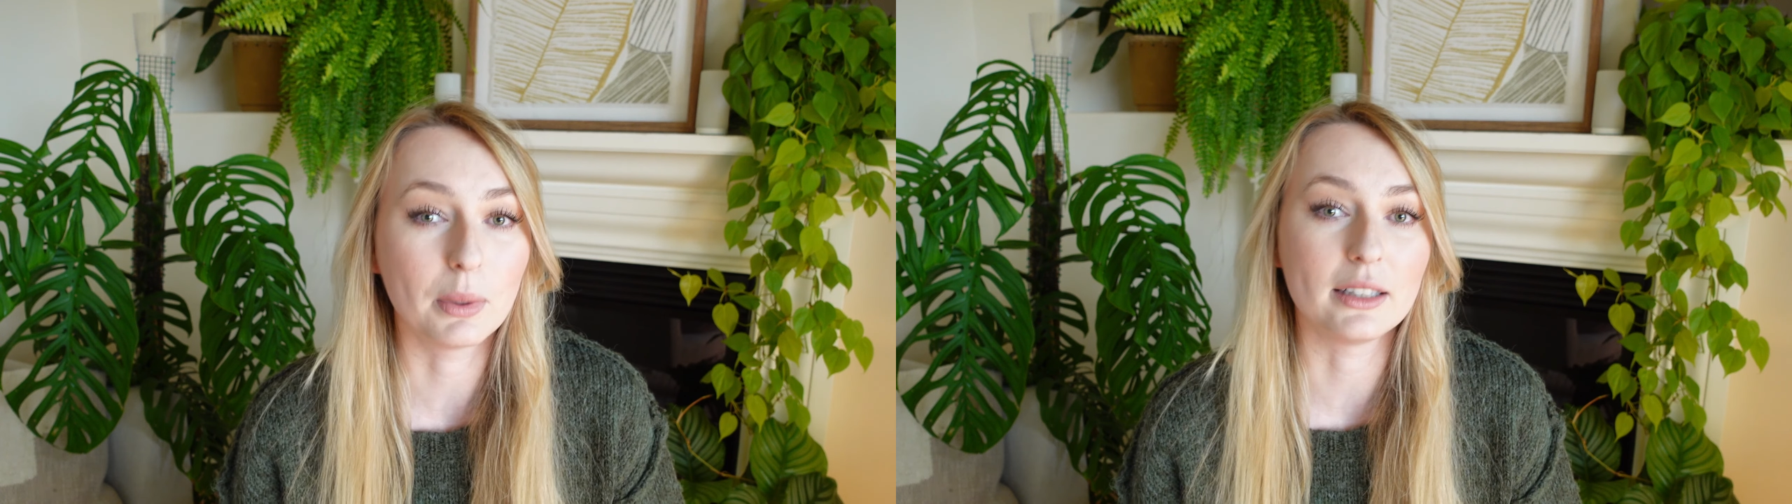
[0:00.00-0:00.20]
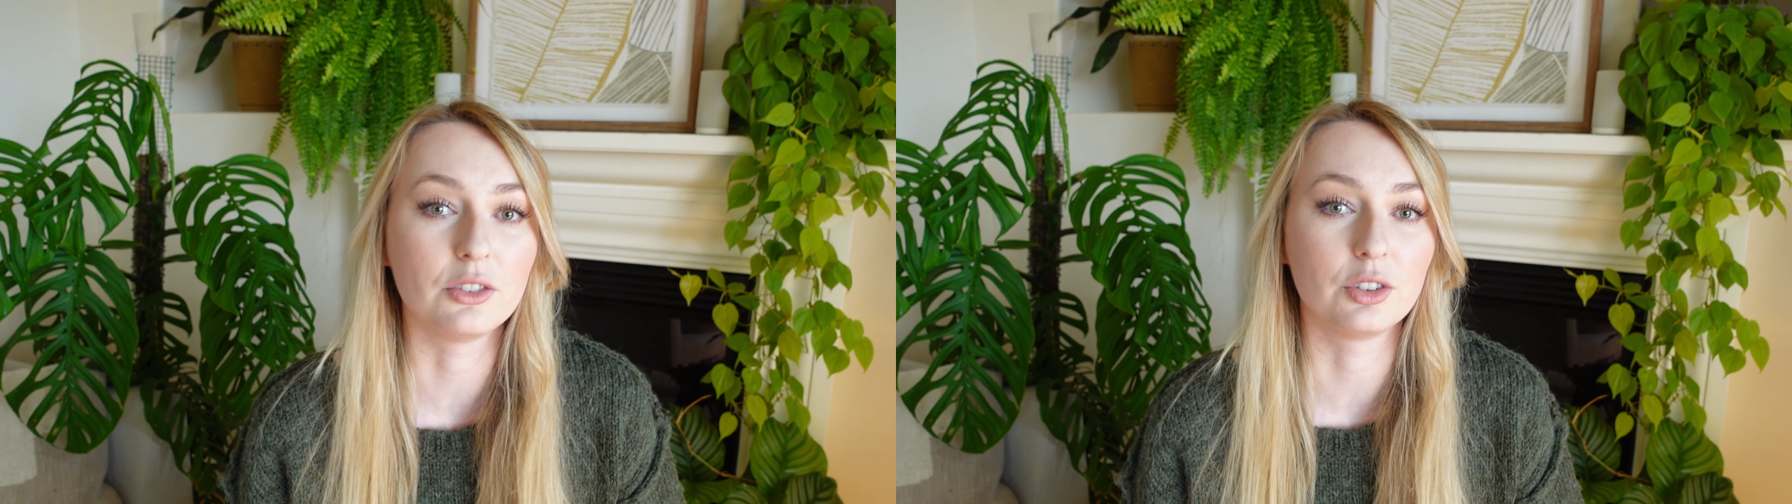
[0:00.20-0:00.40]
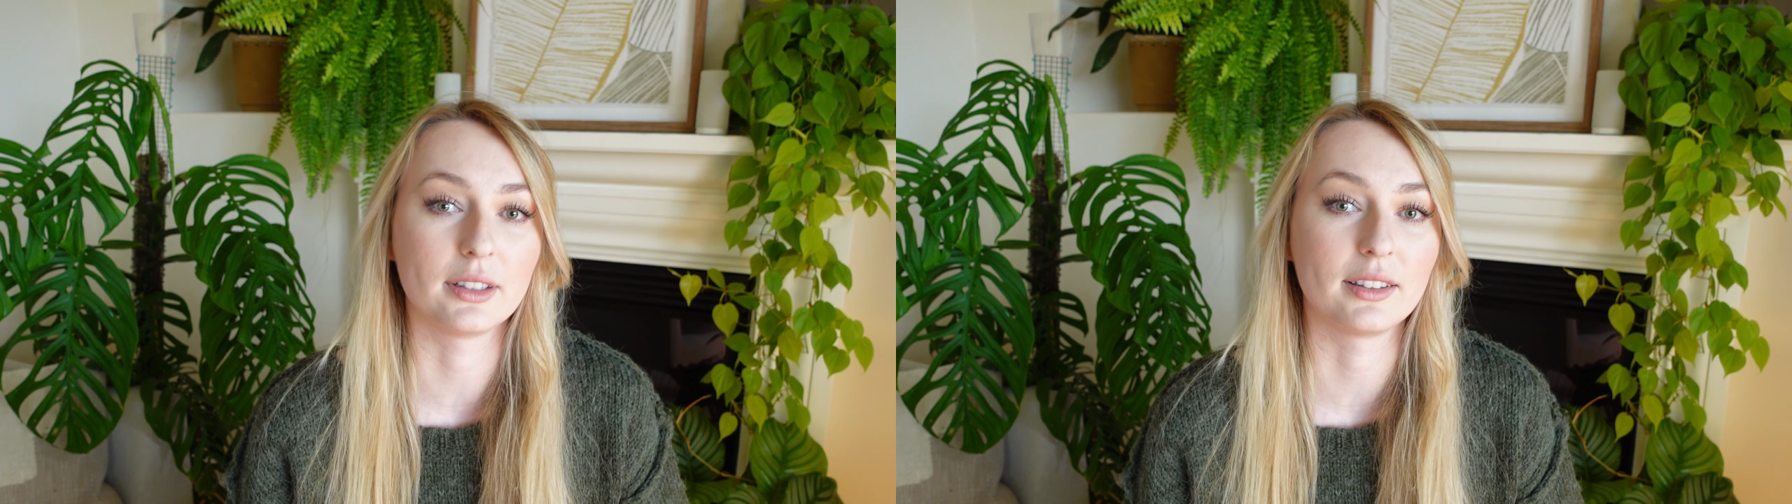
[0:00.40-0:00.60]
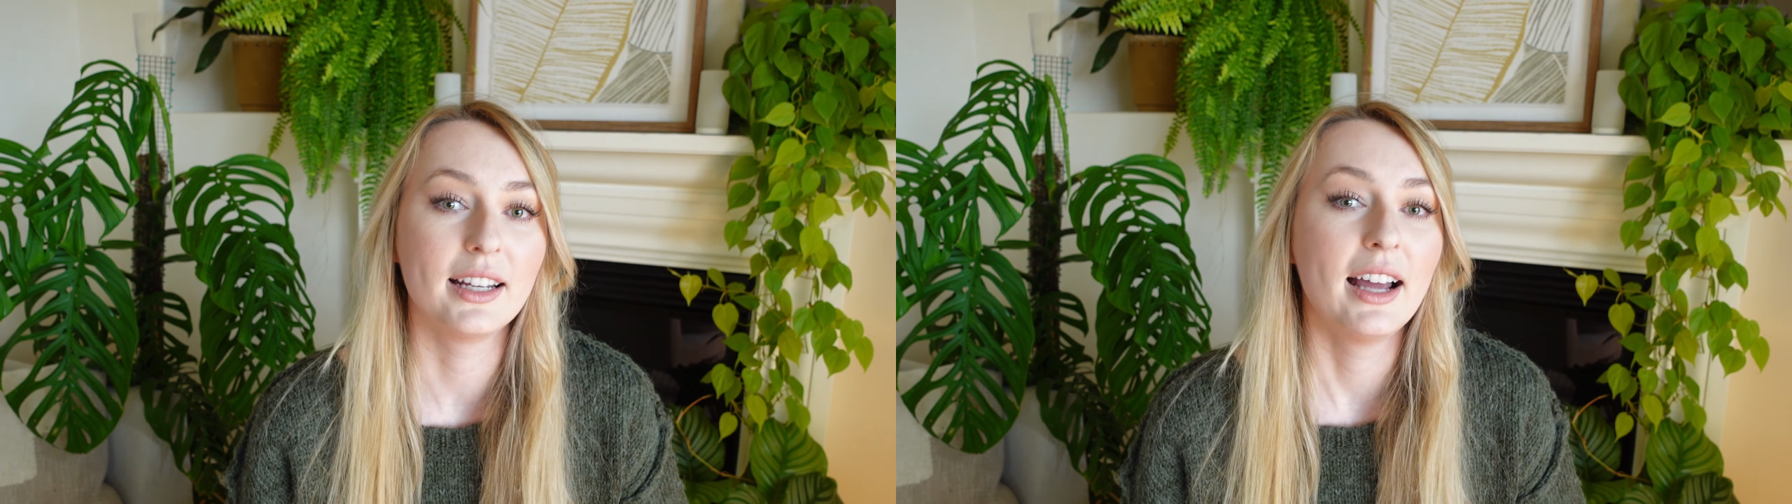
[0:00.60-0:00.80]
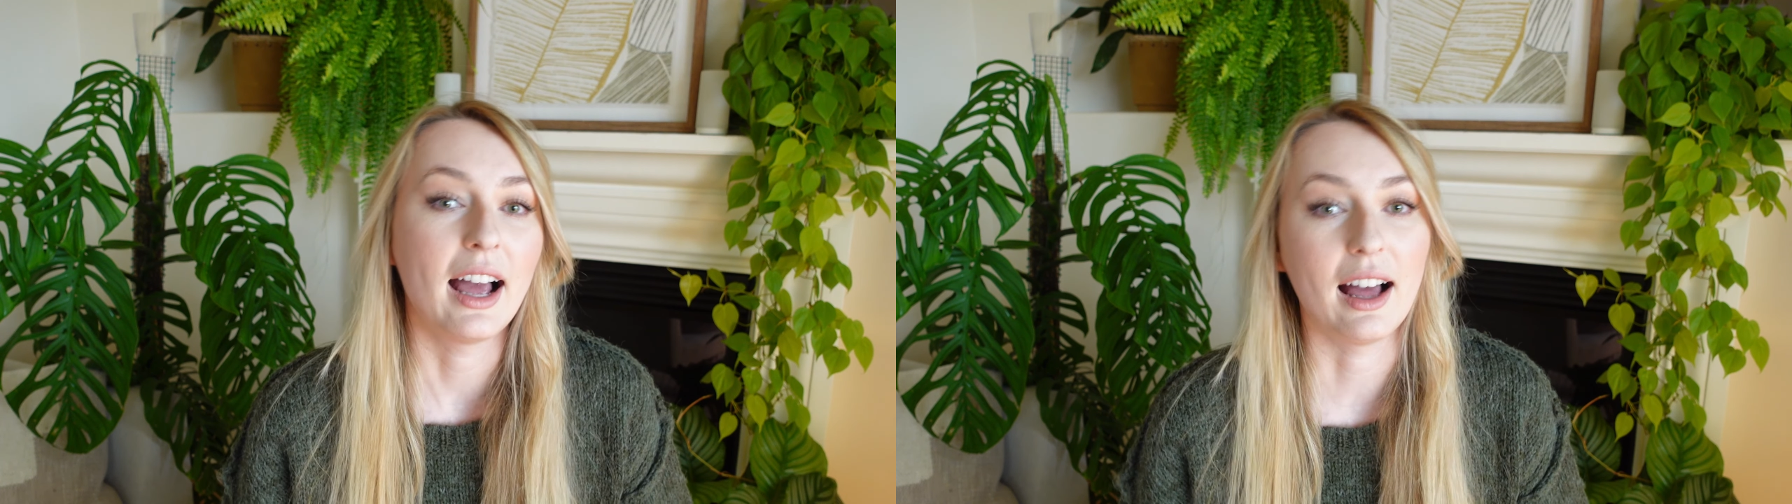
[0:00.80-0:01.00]
but just
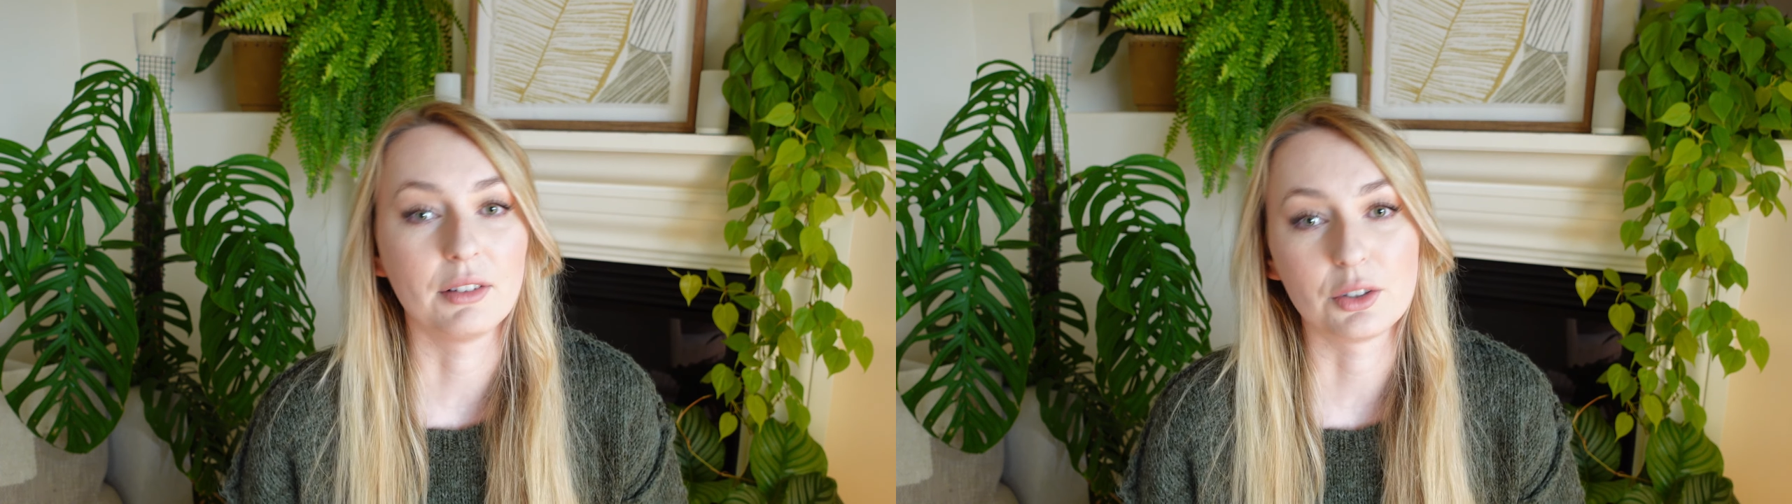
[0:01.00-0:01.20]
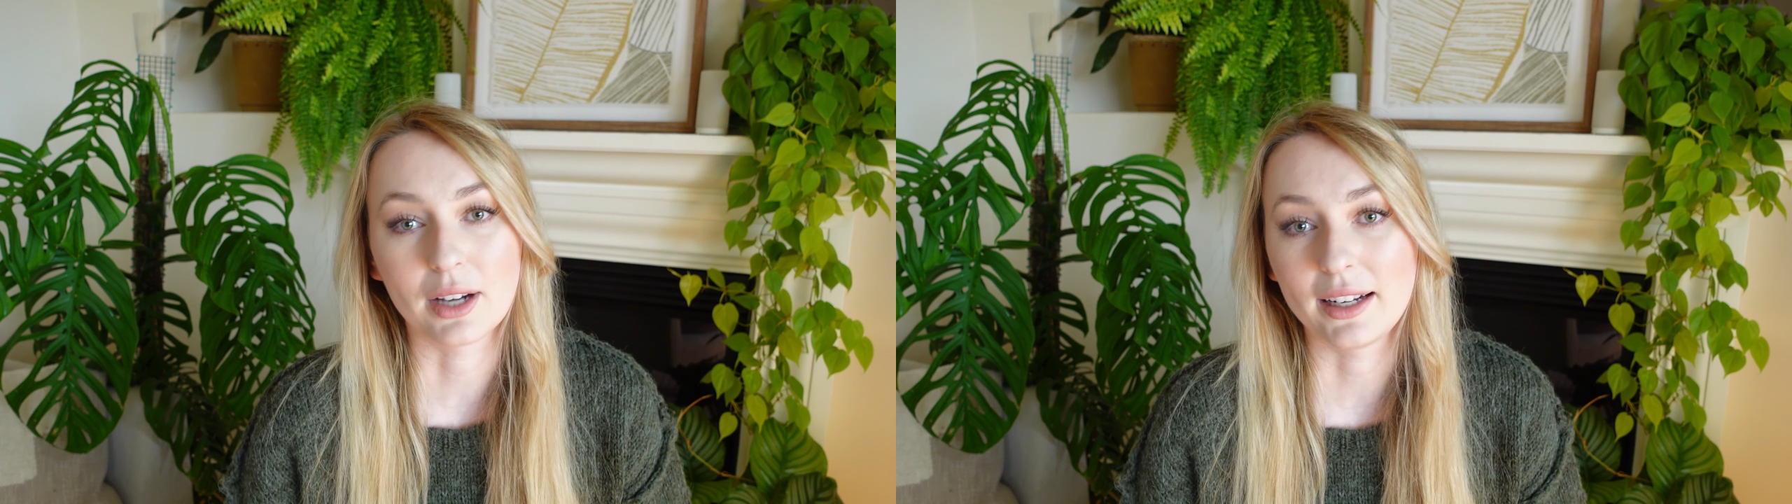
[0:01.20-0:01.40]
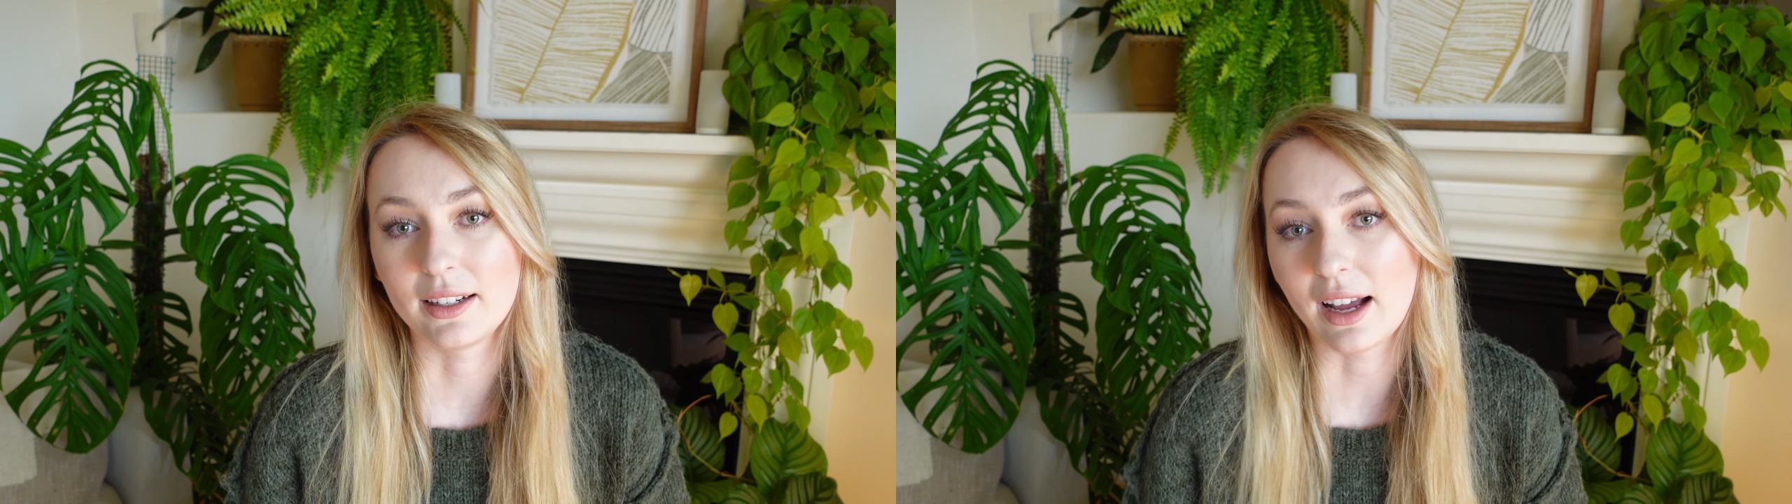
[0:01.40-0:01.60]
haven't tried it